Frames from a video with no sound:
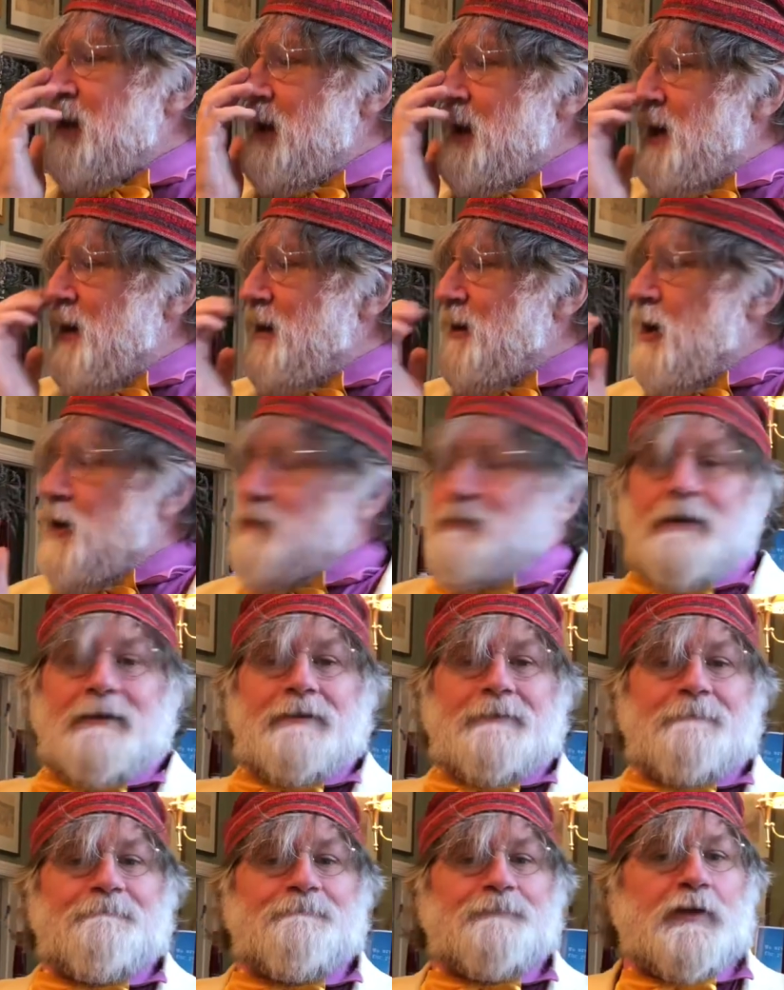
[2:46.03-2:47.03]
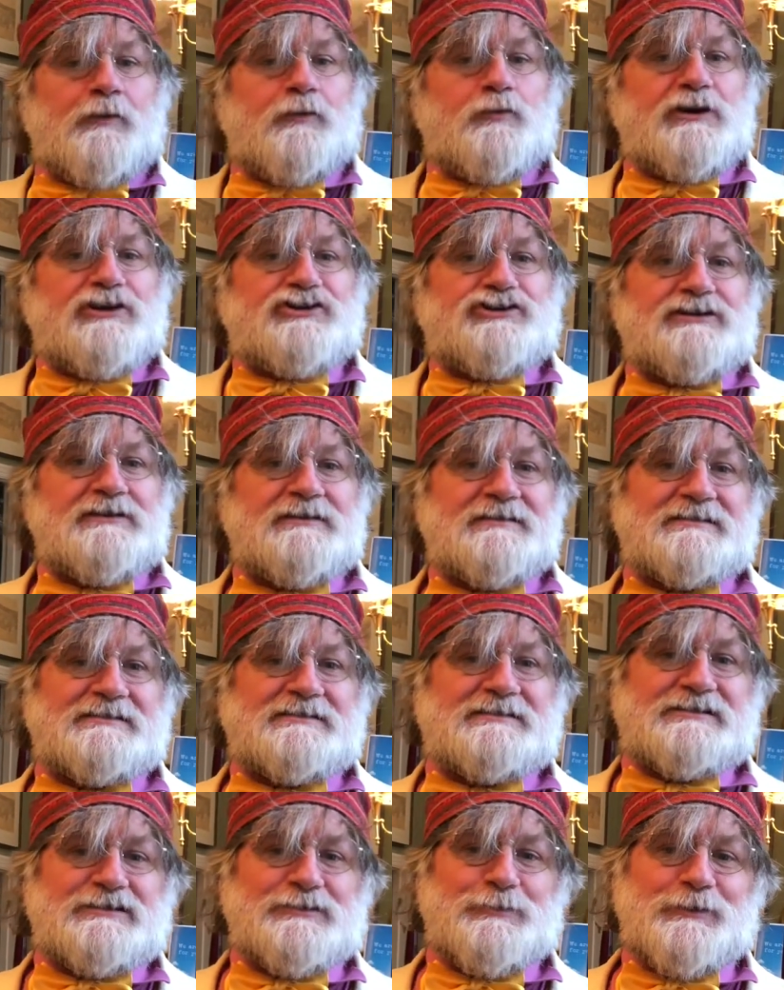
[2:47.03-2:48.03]
Uh, Rishi
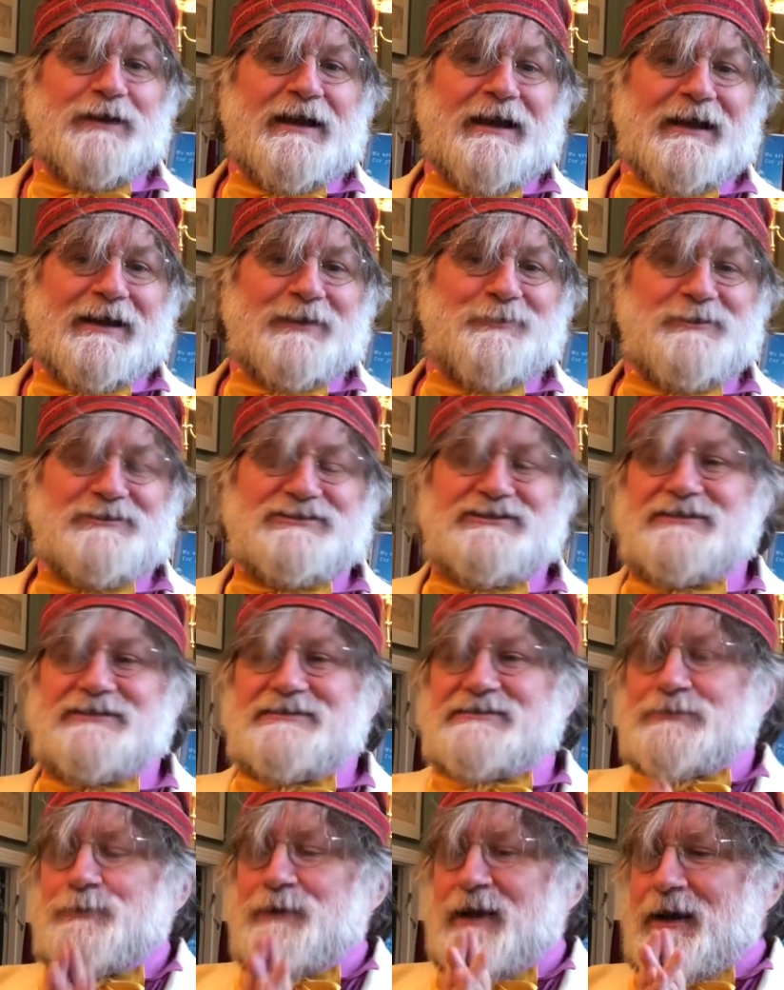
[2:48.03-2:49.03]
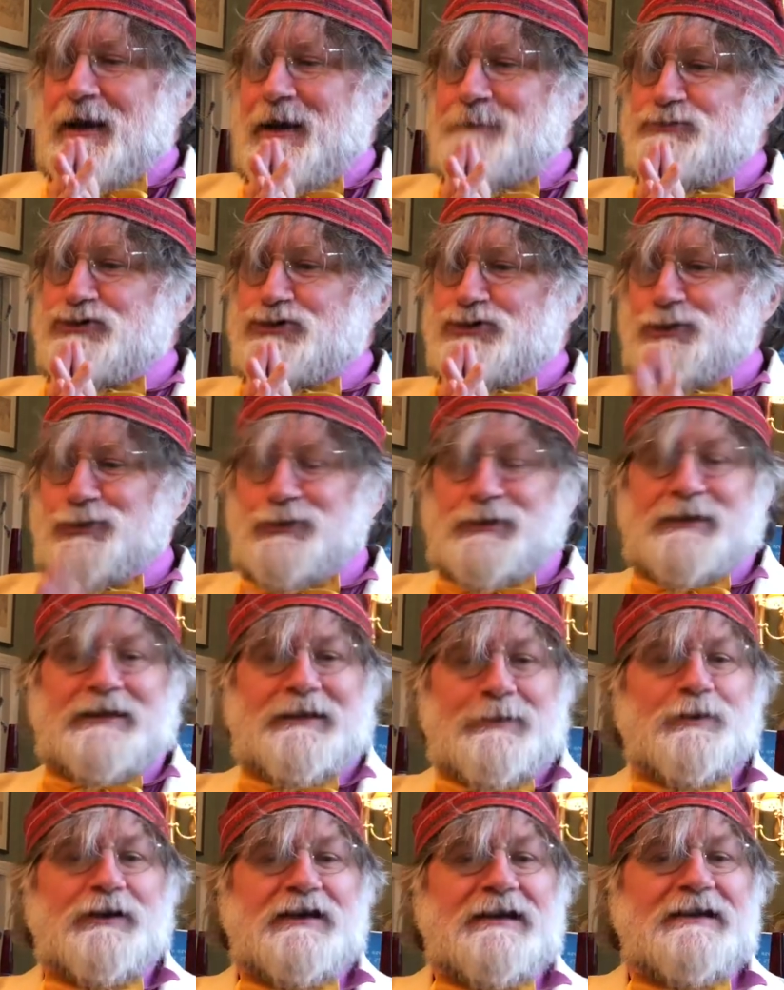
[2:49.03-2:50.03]
Sunak. Rishi Sunak, I'm sure he
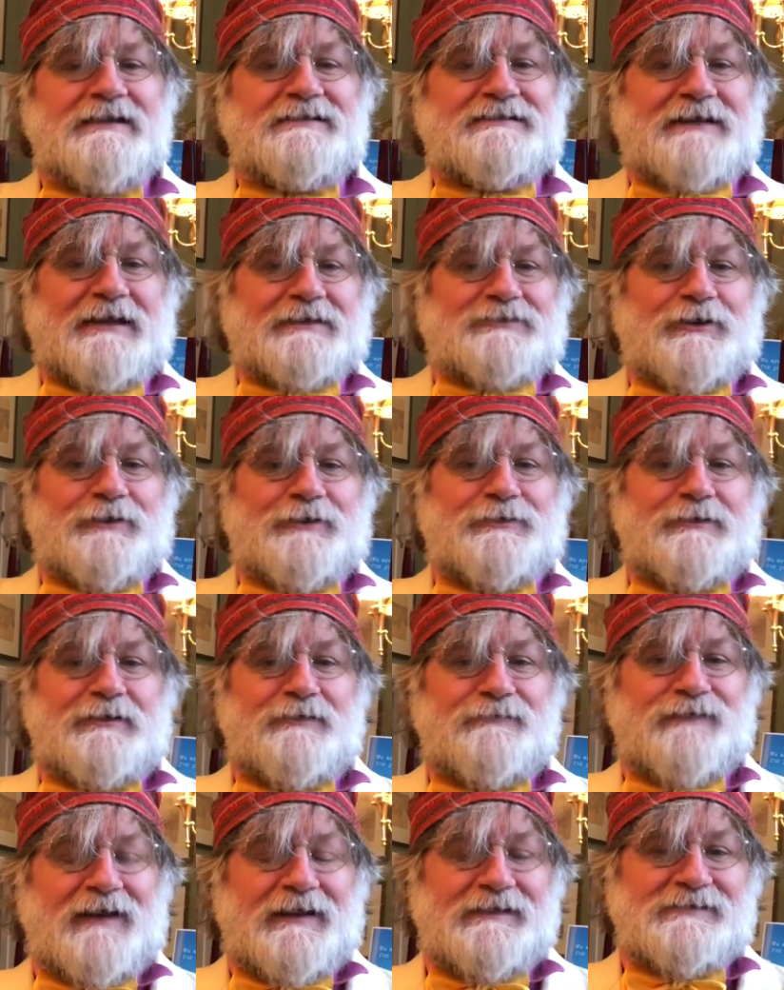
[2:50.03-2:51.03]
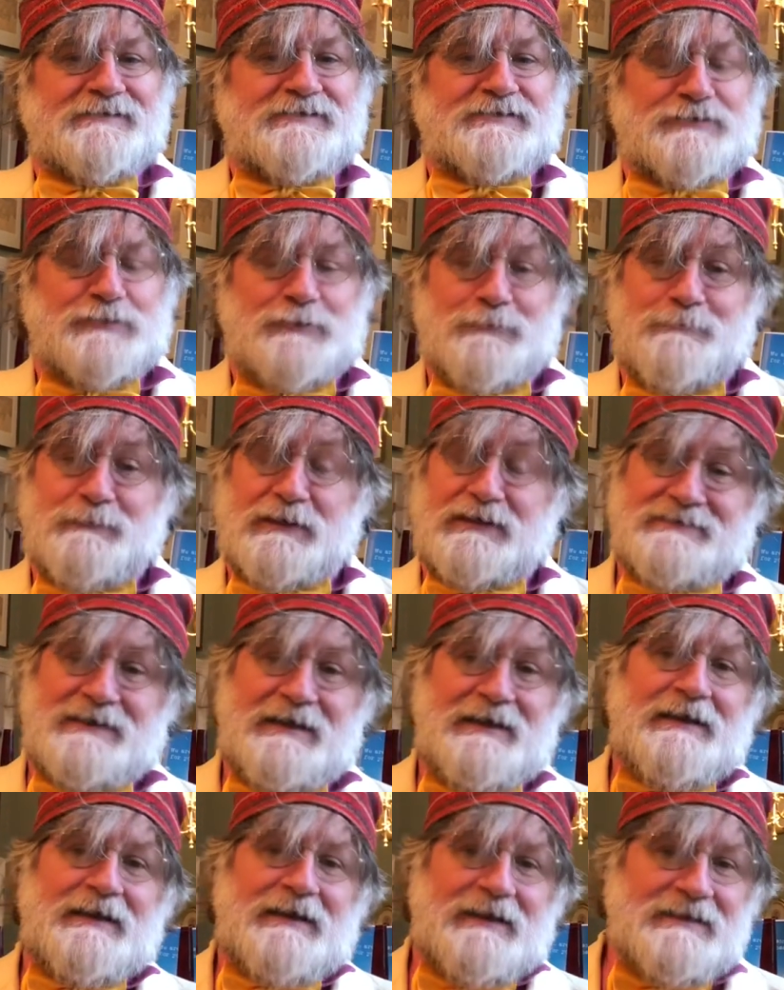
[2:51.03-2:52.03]
will need to get on OnlyFans soon because
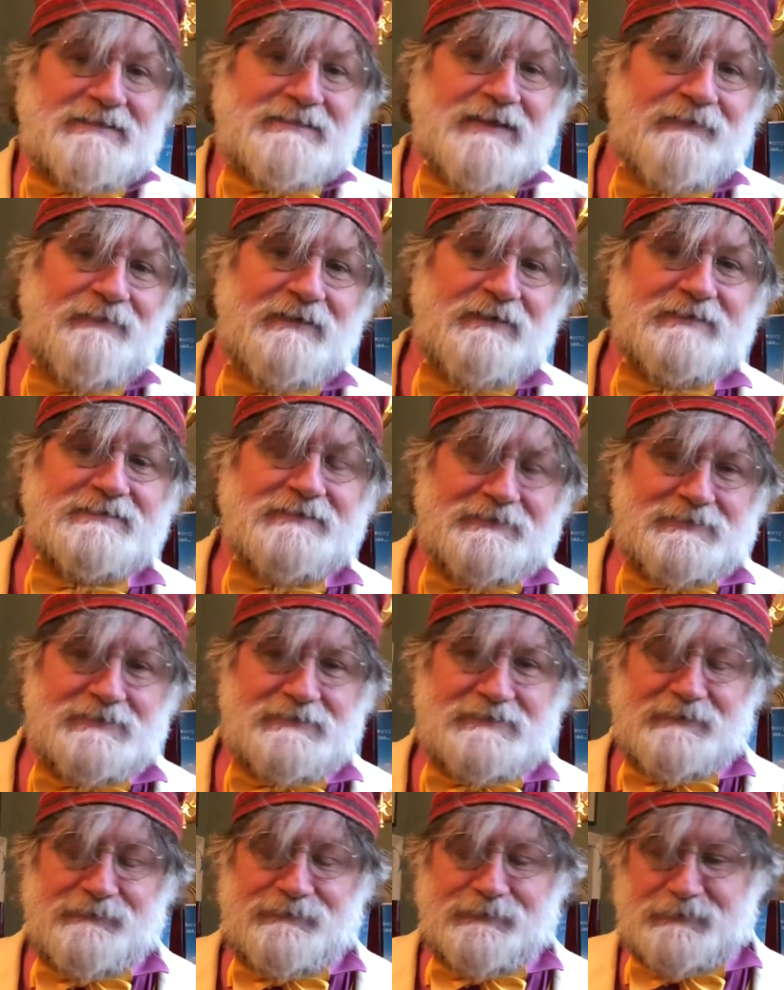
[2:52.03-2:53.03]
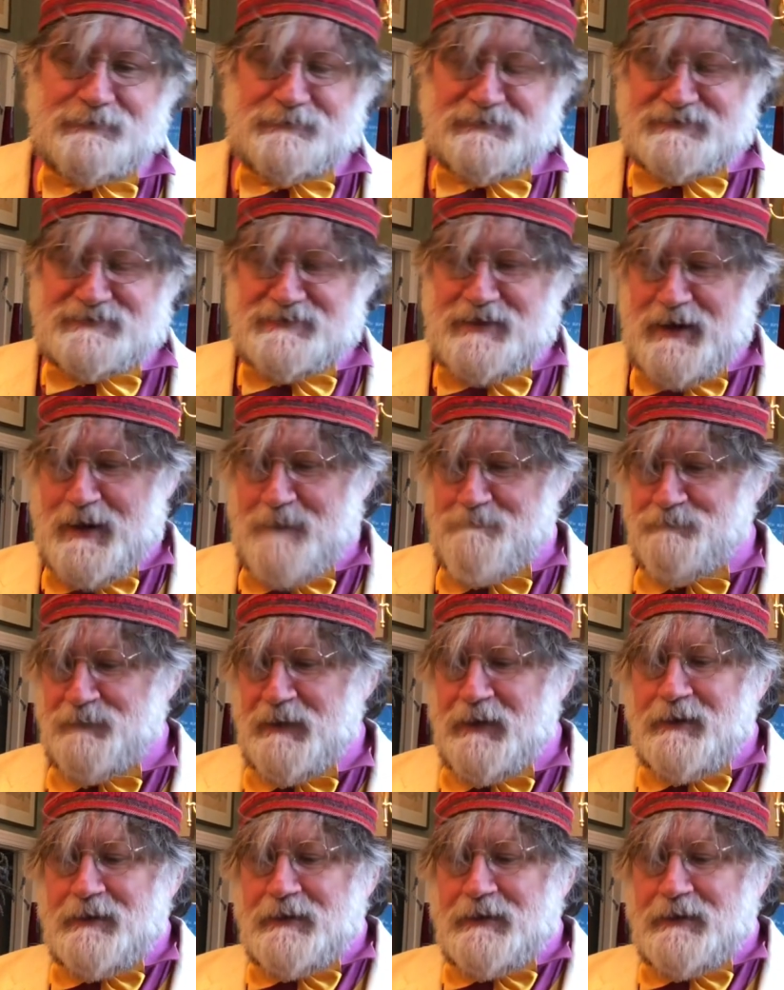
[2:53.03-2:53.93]
he's having such a difficult time.